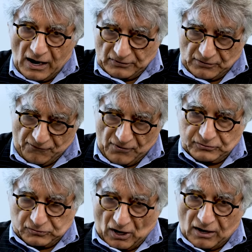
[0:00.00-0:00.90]
and the
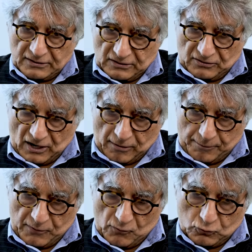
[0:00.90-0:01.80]
first targeted
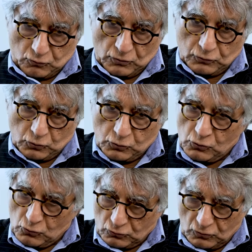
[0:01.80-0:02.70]
therapy, which was
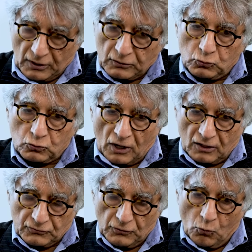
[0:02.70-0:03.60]
introduced in
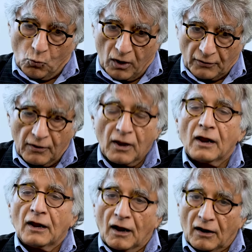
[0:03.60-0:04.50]
2001,
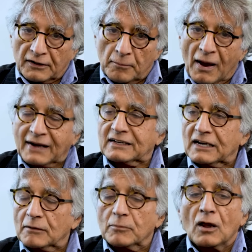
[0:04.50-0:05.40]
uh,
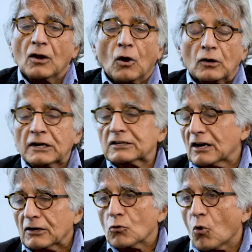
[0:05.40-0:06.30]
imatinib,
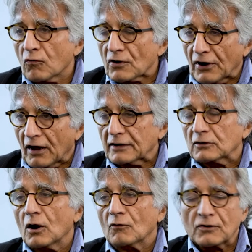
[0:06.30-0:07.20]
literally overnight,
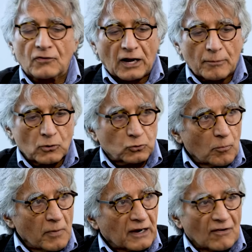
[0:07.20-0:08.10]
we were able
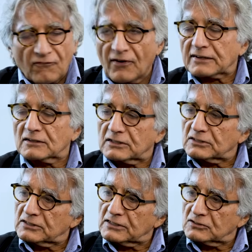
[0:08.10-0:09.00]
to make a fatal
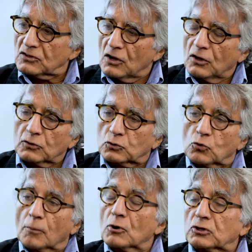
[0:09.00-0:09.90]
disease
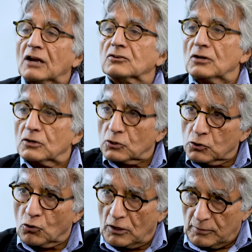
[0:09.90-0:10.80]
into a potentially
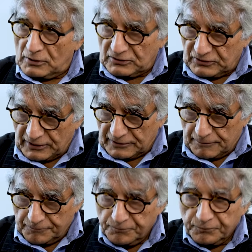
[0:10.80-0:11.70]
curable disease.